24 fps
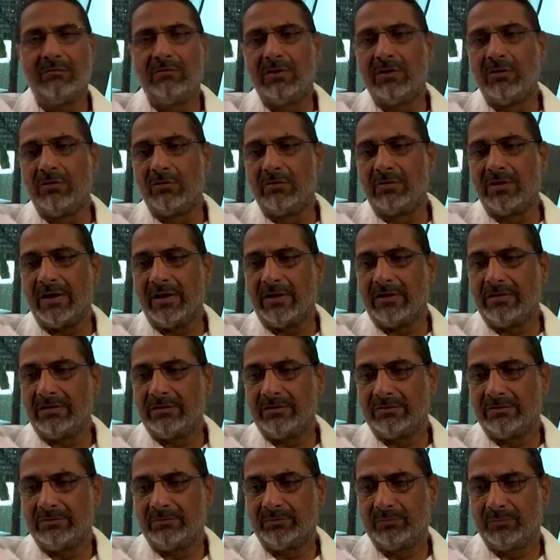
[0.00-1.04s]
We looked at
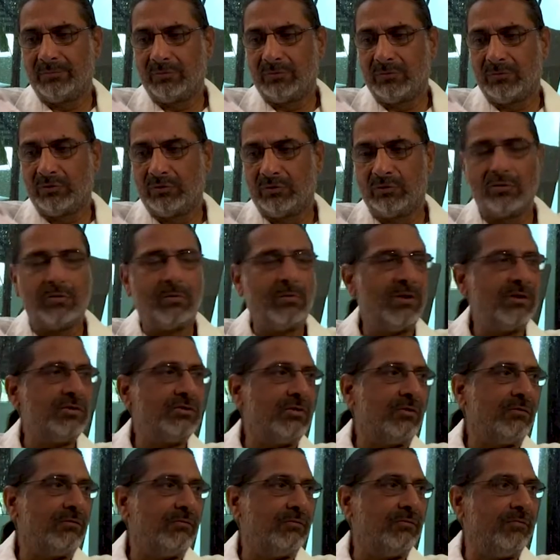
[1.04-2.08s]
so
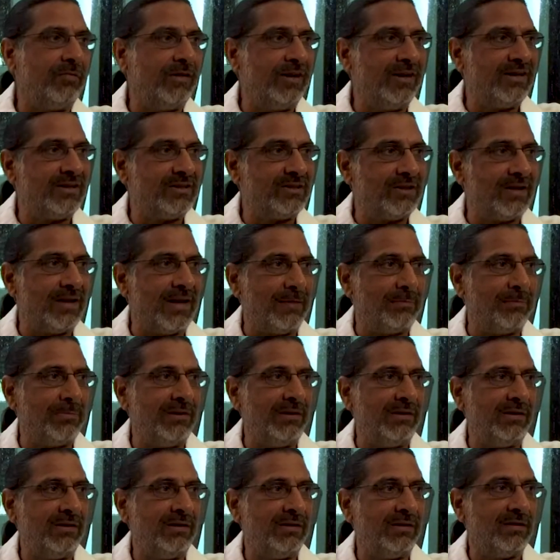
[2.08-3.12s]
much of waste
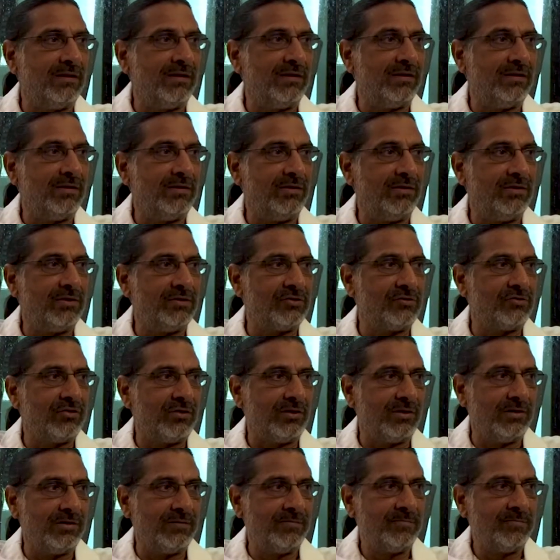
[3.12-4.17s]
happening in the
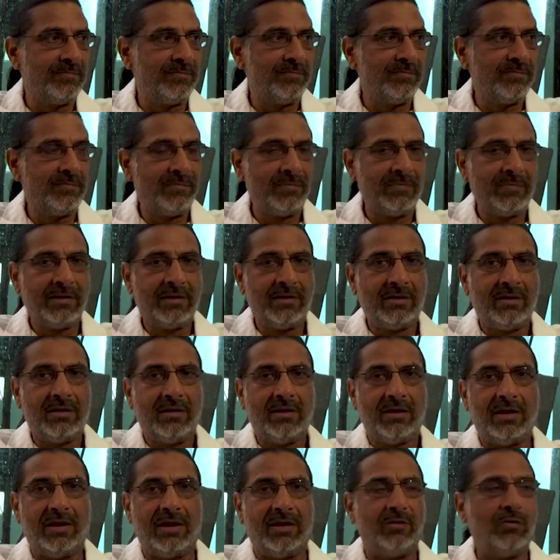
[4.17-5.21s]
industry,
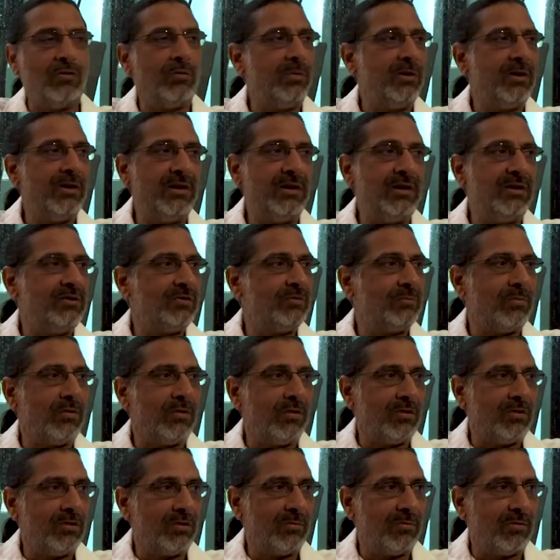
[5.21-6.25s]
and nobody is
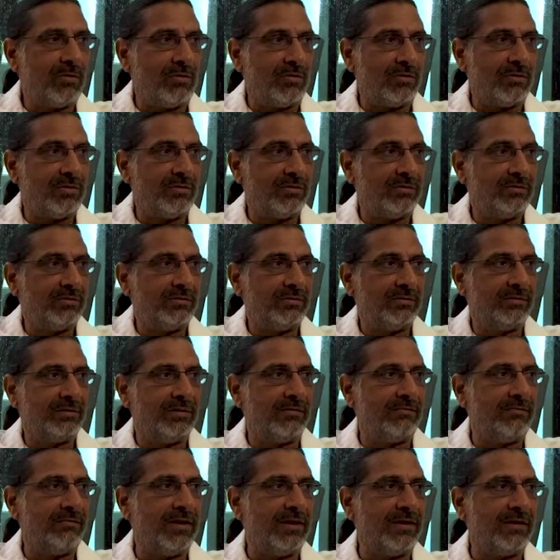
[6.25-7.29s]
bothered about
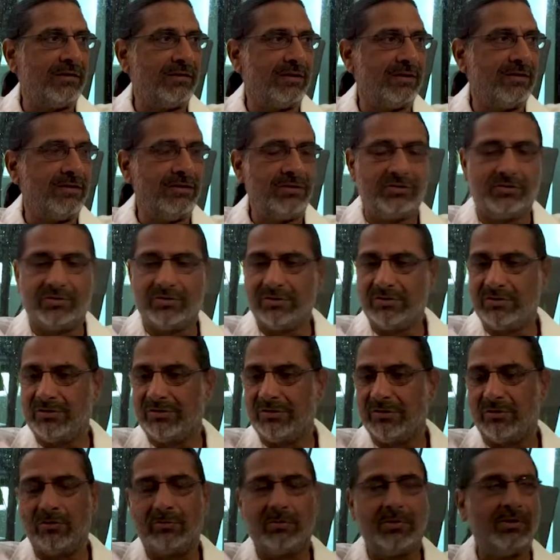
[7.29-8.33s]
the weather
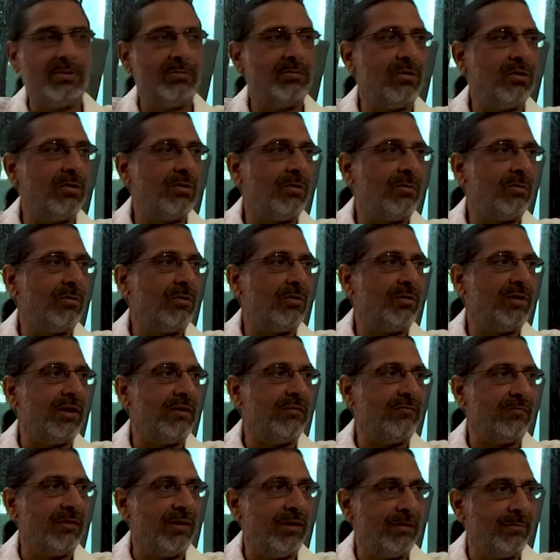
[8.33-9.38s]
conditions, nobody is bothered about the
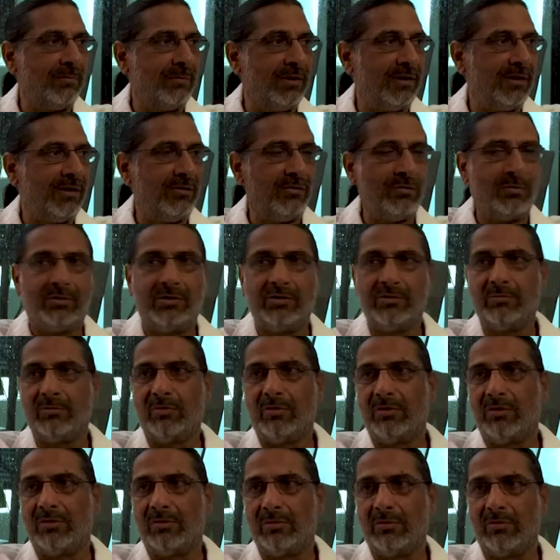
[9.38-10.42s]
environment, nobody is
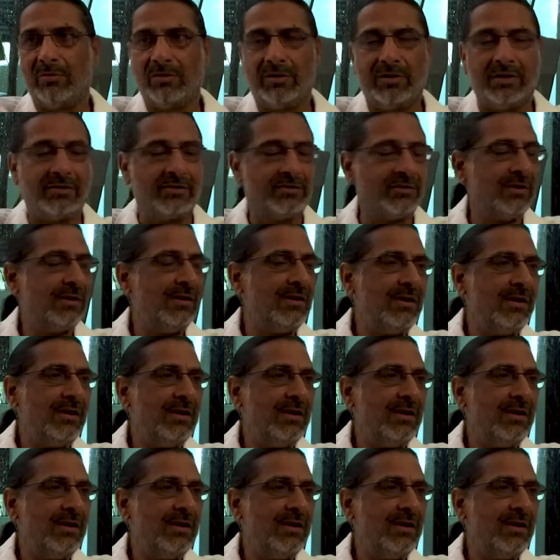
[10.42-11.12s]
bothered about this.